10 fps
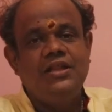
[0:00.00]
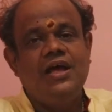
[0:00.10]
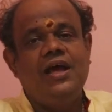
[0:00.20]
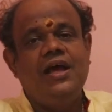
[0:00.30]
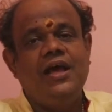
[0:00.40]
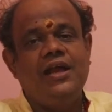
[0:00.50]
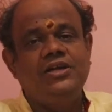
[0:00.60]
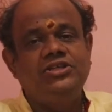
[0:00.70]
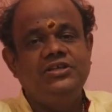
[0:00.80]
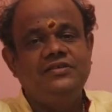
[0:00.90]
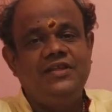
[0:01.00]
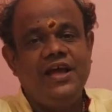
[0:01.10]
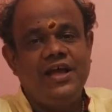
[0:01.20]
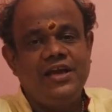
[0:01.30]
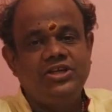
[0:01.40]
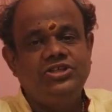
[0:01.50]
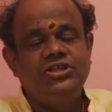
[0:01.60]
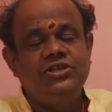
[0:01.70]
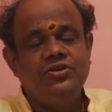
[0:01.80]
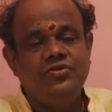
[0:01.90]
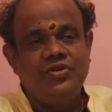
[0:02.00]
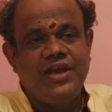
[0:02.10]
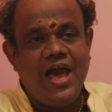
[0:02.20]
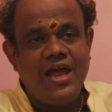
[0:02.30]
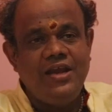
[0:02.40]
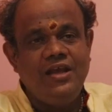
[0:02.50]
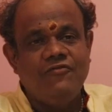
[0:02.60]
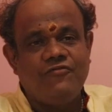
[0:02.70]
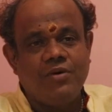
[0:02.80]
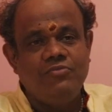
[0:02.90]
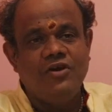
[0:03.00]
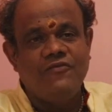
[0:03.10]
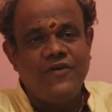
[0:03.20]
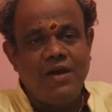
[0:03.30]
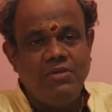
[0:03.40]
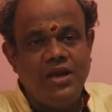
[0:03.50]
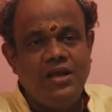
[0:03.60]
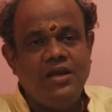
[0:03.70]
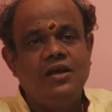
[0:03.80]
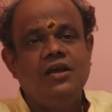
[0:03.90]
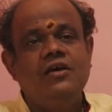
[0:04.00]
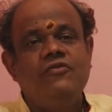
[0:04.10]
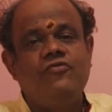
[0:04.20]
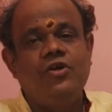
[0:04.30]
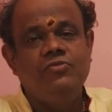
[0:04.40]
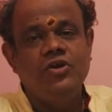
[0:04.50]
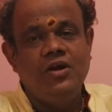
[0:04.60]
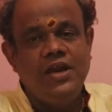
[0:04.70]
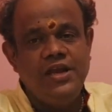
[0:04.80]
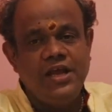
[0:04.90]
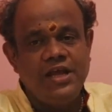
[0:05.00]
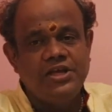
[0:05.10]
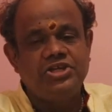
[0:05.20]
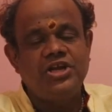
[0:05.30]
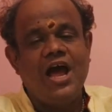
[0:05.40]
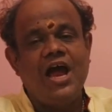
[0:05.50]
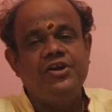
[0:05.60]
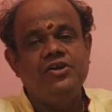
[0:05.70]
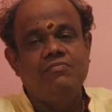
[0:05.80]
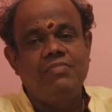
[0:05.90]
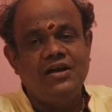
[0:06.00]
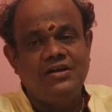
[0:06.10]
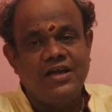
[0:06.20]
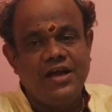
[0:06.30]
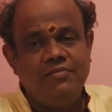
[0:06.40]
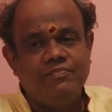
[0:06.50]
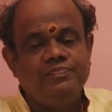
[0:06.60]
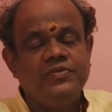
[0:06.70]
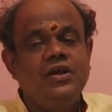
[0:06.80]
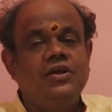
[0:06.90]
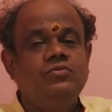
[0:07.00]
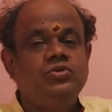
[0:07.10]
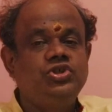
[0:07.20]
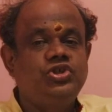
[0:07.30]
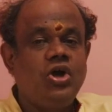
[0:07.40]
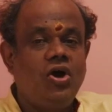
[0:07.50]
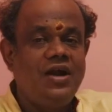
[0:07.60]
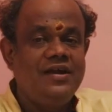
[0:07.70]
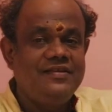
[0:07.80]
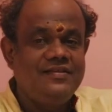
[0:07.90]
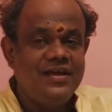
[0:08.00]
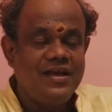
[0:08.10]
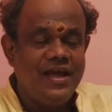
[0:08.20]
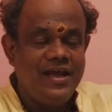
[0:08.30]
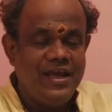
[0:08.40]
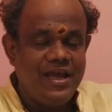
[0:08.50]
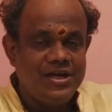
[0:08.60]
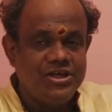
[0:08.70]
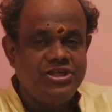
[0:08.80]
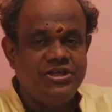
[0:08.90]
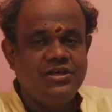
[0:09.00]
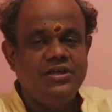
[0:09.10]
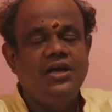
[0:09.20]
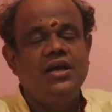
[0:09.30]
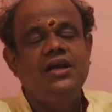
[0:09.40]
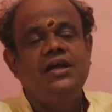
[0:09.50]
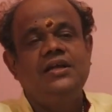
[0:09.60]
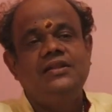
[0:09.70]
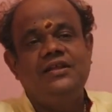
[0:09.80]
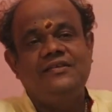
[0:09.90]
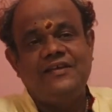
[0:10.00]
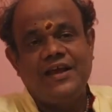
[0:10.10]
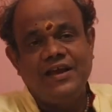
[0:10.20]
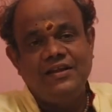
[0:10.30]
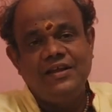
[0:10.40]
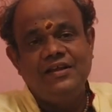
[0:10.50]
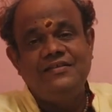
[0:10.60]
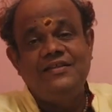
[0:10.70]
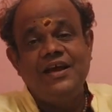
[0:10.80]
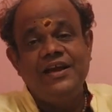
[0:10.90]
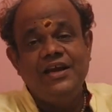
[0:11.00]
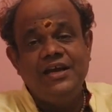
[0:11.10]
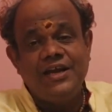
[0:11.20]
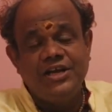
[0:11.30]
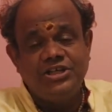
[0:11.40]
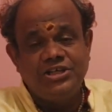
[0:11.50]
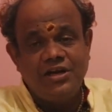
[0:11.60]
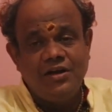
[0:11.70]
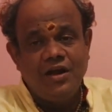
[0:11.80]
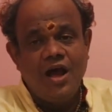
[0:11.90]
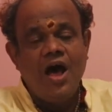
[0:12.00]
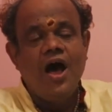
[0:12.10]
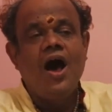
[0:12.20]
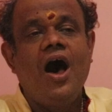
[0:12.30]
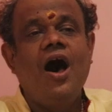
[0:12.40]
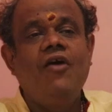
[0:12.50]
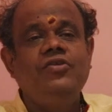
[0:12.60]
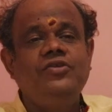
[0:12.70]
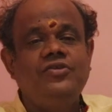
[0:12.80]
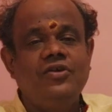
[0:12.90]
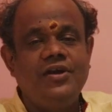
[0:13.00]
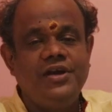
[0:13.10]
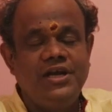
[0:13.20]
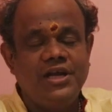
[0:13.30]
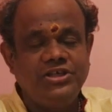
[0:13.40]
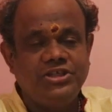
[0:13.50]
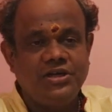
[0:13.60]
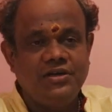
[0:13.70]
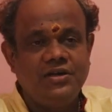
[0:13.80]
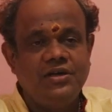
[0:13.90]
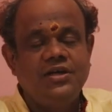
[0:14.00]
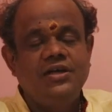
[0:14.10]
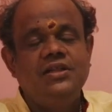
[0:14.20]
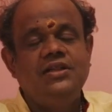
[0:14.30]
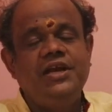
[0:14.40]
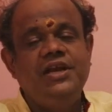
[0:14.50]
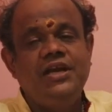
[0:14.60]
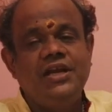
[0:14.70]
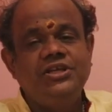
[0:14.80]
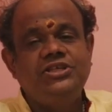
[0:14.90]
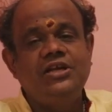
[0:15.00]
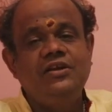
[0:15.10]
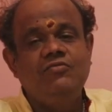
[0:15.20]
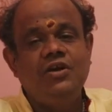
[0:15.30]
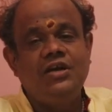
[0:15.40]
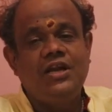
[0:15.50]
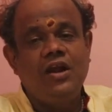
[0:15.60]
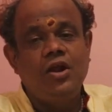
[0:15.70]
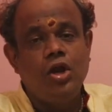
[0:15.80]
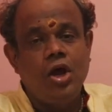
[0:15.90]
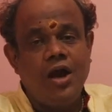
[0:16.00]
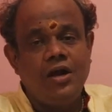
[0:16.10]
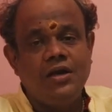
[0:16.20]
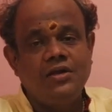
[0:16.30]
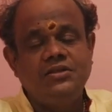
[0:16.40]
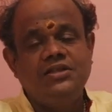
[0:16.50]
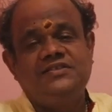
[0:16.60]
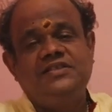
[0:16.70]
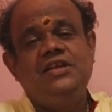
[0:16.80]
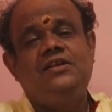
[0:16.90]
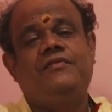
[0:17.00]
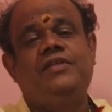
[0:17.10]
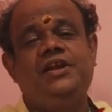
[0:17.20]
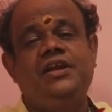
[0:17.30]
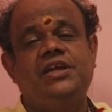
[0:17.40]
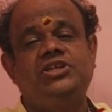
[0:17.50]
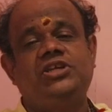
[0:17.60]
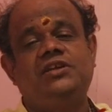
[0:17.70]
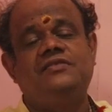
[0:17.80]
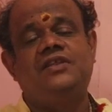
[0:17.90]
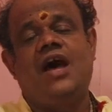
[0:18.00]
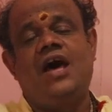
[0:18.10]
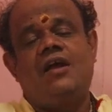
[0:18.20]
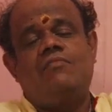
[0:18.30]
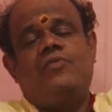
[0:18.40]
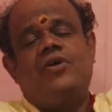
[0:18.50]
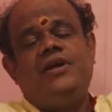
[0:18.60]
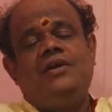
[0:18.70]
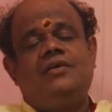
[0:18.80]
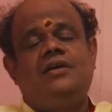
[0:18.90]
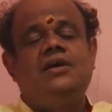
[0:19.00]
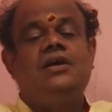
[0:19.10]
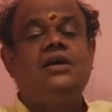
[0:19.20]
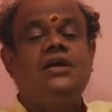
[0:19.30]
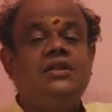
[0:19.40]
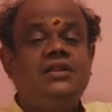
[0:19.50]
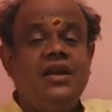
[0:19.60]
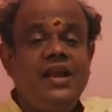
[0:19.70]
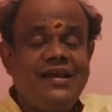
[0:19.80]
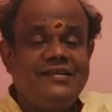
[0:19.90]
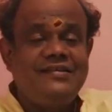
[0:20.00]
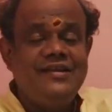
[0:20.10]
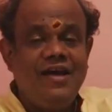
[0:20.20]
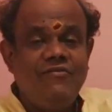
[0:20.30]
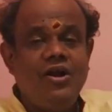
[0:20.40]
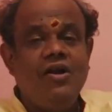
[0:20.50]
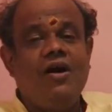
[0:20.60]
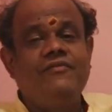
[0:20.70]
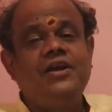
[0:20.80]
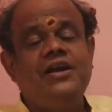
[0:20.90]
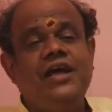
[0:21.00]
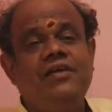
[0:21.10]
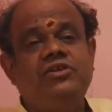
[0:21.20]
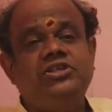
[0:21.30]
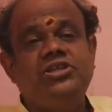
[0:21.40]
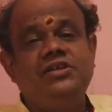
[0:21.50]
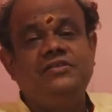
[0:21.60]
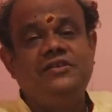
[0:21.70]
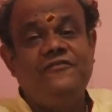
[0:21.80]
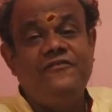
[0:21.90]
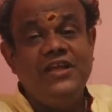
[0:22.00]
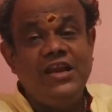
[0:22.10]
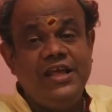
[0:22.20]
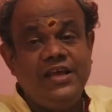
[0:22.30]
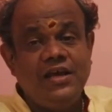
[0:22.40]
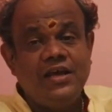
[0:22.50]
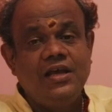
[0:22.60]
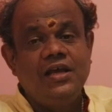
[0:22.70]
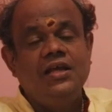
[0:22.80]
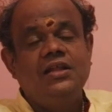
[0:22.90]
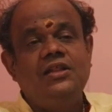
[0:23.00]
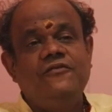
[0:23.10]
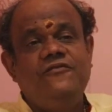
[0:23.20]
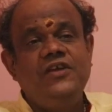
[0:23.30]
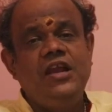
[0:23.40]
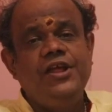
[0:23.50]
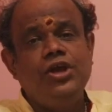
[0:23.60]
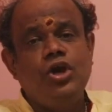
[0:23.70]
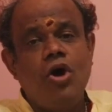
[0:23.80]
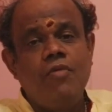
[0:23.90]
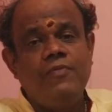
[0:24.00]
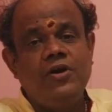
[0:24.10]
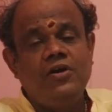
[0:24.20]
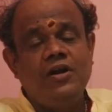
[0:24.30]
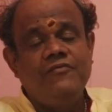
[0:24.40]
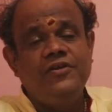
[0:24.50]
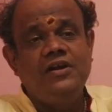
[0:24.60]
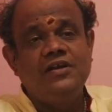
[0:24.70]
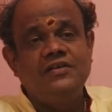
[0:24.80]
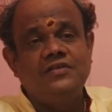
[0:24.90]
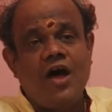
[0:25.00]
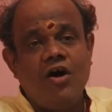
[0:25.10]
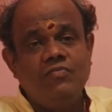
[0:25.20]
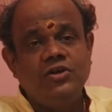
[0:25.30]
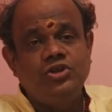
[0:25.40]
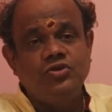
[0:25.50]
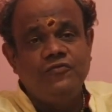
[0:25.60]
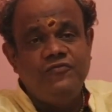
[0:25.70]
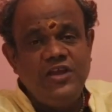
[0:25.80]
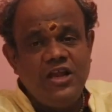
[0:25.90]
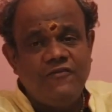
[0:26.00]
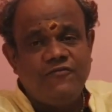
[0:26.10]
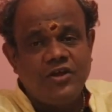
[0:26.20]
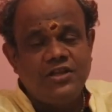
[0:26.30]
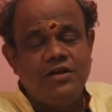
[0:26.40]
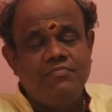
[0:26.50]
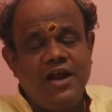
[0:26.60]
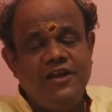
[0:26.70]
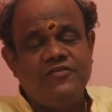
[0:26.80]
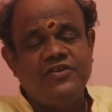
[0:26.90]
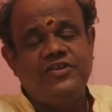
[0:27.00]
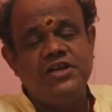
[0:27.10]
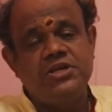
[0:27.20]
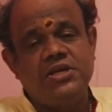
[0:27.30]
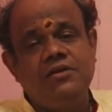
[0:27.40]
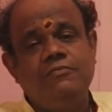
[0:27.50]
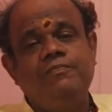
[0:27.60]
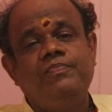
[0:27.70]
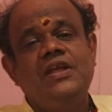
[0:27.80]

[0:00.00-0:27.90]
The energy is the energy you carry from your family, from your lineage at your birth time, which is called as the energy. The second thing is the intention. How is your intention? The intention will tell a lot. The seat of the intention is the hara point. The next level of the dimension is the feeling. The feeling component of it is how much you feel for that manifestation.